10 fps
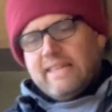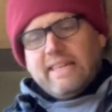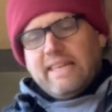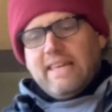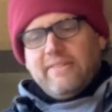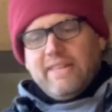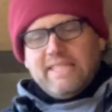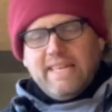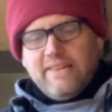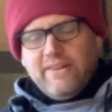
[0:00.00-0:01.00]
can't read
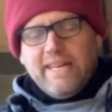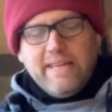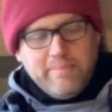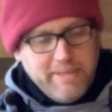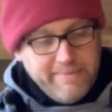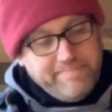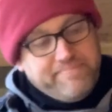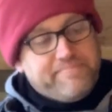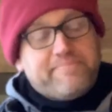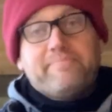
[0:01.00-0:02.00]
his handwriting, but
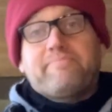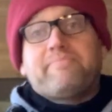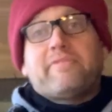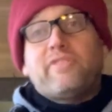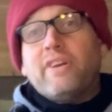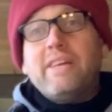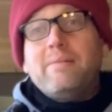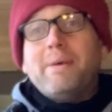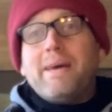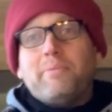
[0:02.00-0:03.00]
for eBay